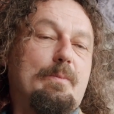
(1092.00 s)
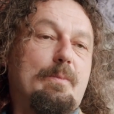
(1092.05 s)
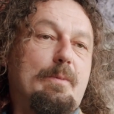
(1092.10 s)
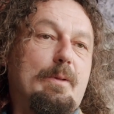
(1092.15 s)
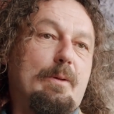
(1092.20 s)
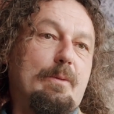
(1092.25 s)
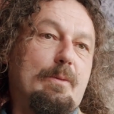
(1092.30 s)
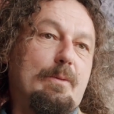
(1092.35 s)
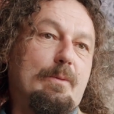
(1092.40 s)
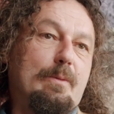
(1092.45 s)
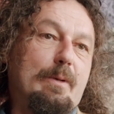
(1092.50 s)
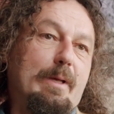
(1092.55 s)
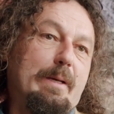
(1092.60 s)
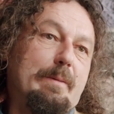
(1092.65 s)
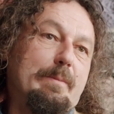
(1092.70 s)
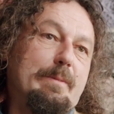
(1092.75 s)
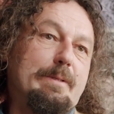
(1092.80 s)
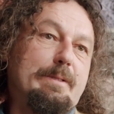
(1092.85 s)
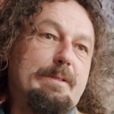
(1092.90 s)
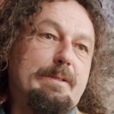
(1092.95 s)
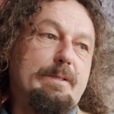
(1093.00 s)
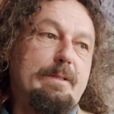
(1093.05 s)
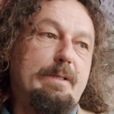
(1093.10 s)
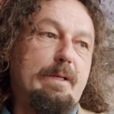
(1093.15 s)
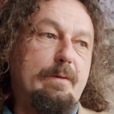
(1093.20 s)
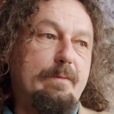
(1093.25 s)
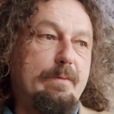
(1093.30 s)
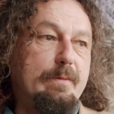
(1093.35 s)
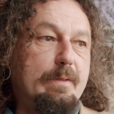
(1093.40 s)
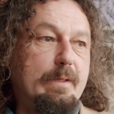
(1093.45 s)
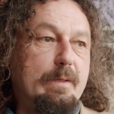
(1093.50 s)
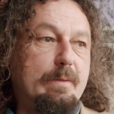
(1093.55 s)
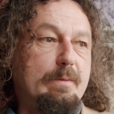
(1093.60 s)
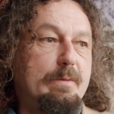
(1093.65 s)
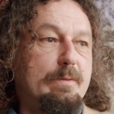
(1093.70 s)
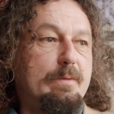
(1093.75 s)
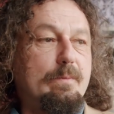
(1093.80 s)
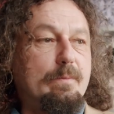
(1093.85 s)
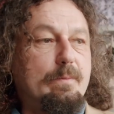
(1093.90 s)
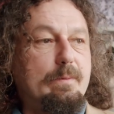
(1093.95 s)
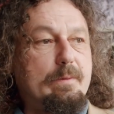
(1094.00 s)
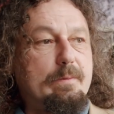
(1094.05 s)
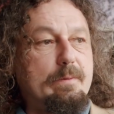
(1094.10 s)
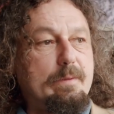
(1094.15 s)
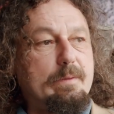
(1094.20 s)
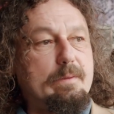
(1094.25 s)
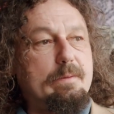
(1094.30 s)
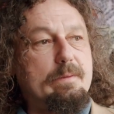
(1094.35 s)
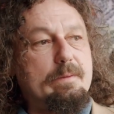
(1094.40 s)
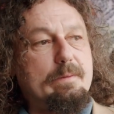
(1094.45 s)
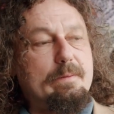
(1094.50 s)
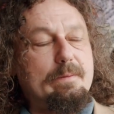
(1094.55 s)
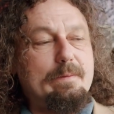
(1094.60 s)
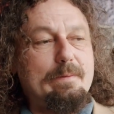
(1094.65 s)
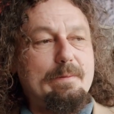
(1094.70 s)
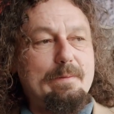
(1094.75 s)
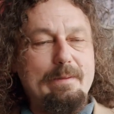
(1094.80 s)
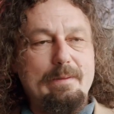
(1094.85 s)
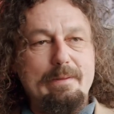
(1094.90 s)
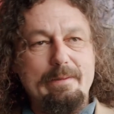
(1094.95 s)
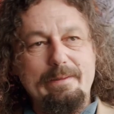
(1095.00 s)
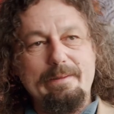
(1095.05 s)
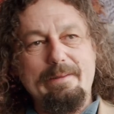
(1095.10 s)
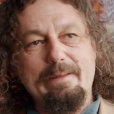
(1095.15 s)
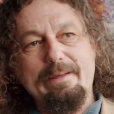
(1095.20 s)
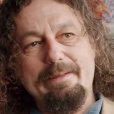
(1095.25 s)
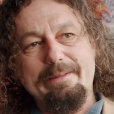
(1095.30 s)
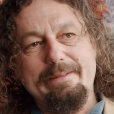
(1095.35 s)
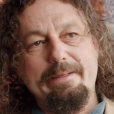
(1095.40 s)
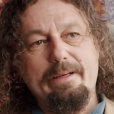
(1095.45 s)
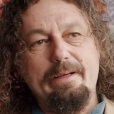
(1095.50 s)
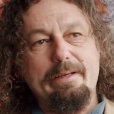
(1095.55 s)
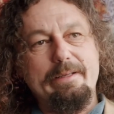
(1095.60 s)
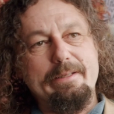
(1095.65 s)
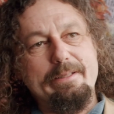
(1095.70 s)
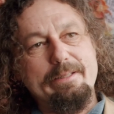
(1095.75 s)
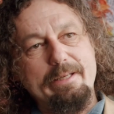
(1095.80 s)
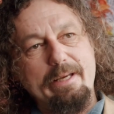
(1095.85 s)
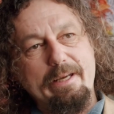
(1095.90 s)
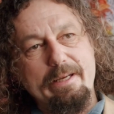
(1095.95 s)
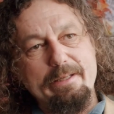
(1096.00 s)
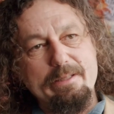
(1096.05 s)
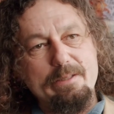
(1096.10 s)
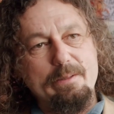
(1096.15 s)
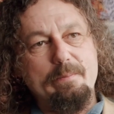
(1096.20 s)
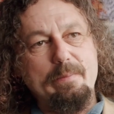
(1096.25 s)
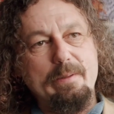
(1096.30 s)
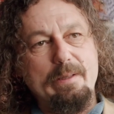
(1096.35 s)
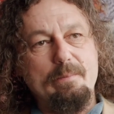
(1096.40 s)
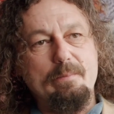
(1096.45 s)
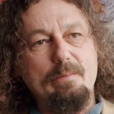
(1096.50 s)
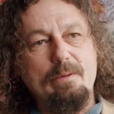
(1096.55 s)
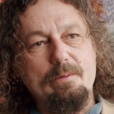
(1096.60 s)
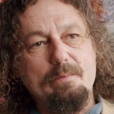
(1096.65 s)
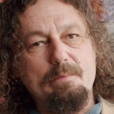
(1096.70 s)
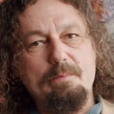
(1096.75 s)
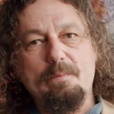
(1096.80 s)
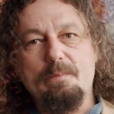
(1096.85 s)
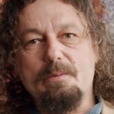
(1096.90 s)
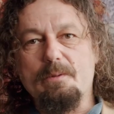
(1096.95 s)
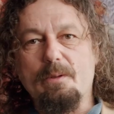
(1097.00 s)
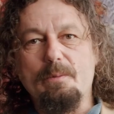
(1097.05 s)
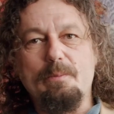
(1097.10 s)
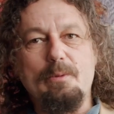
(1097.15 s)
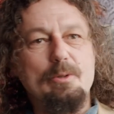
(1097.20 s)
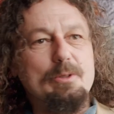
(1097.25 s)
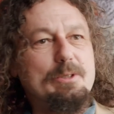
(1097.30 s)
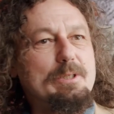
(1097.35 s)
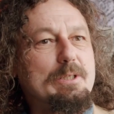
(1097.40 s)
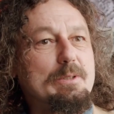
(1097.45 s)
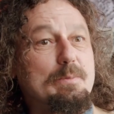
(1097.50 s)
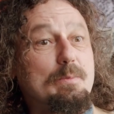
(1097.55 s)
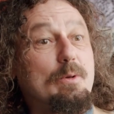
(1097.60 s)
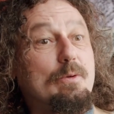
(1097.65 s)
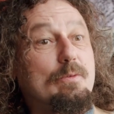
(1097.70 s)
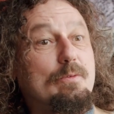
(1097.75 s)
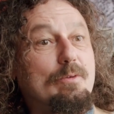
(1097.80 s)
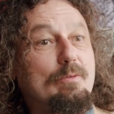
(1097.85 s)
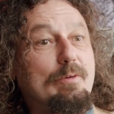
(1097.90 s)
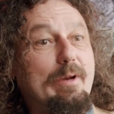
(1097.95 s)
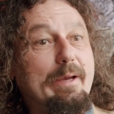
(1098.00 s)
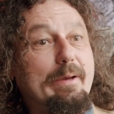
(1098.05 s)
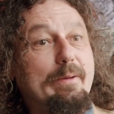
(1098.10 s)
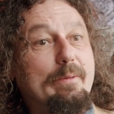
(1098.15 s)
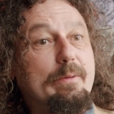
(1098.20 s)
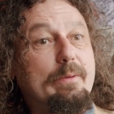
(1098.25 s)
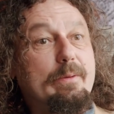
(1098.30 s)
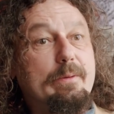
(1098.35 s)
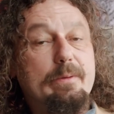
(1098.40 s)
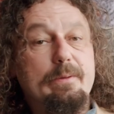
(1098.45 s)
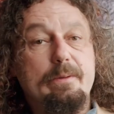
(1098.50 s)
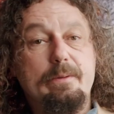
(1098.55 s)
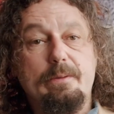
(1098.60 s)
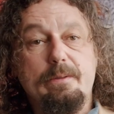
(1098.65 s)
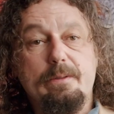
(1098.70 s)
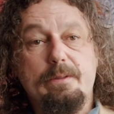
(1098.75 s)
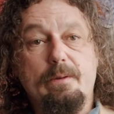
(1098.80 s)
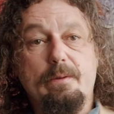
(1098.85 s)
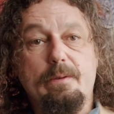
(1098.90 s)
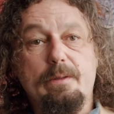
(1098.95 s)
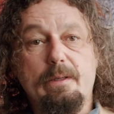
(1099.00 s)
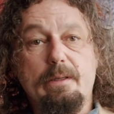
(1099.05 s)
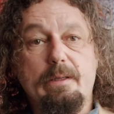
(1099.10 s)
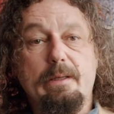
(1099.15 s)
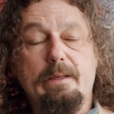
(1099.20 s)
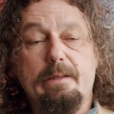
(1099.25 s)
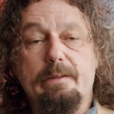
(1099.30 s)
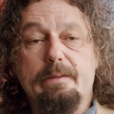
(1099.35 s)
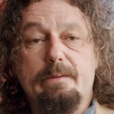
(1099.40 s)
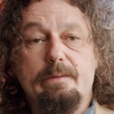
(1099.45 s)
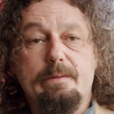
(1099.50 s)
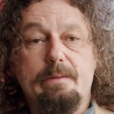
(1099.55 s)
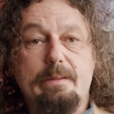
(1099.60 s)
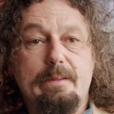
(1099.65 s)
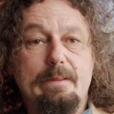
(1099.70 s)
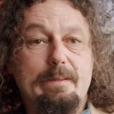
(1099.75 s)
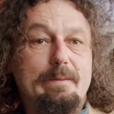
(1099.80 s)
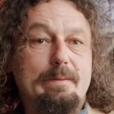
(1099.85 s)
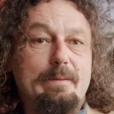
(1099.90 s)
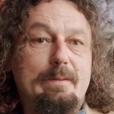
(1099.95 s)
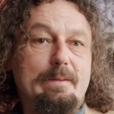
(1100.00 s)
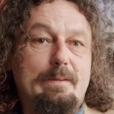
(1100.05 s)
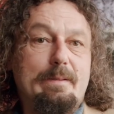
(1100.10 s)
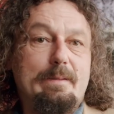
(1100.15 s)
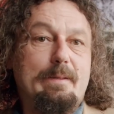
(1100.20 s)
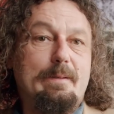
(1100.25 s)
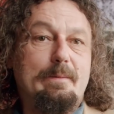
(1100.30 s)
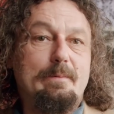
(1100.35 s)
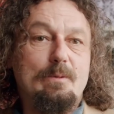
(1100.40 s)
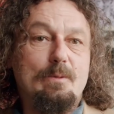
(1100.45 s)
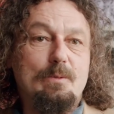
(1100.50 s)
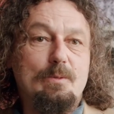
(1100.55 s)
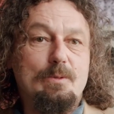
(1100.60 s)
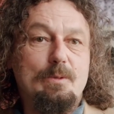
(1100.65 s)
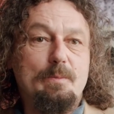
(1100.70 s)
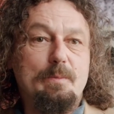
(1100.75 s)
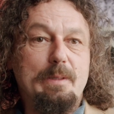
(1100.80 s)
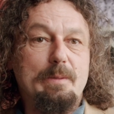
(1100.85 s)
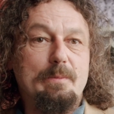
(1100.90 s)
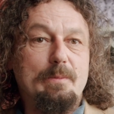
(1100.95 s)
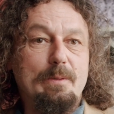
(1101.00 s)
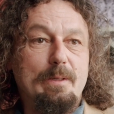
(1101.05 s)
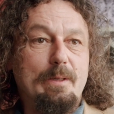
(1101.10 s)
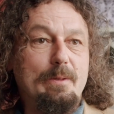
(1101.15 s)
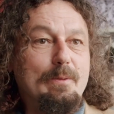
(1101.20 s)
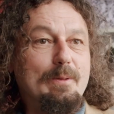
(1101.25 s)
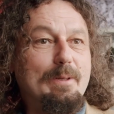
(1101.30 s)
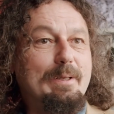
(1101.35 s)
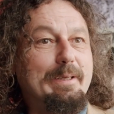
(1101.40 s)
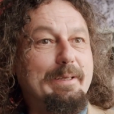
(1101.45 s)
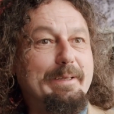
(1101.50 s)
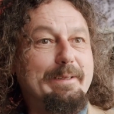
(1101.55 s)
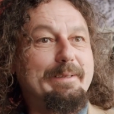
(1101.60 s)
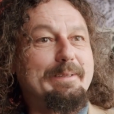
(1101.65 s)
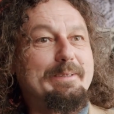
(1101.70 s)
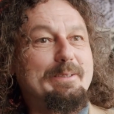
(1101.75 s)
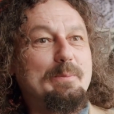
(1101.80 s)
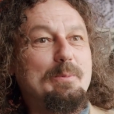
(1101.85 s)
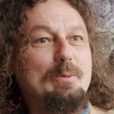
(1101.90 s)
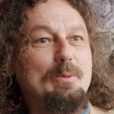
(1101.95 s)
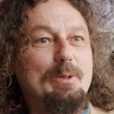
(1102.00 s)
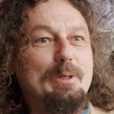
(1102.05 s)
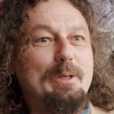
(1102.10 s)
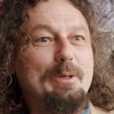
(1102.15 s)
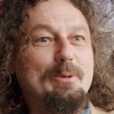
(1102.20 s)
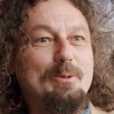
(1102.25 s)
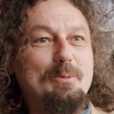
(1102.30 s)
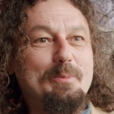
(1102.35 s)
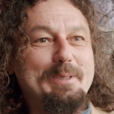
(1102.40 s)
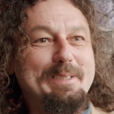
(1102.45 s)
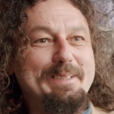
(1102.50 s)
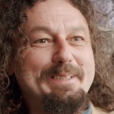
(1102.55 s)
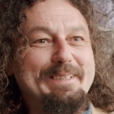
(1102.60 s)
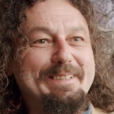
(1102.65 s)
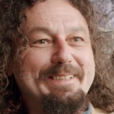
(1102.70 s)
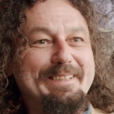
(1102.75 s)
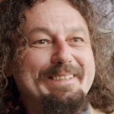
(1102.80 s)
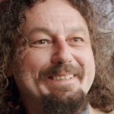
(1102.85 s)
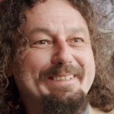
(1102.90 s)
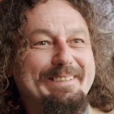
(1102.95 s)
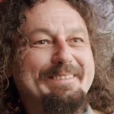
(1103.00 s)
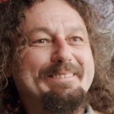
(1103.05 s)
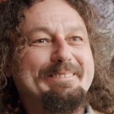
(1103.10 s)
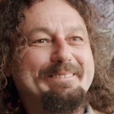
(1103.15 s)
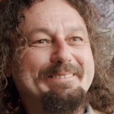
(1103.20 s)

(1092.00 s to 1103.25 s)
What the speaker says: local neighbours and stuff, and then sort of things started to change a bit, communities moved around. So I think, yes, you know, talk to people locally and support your local businesses.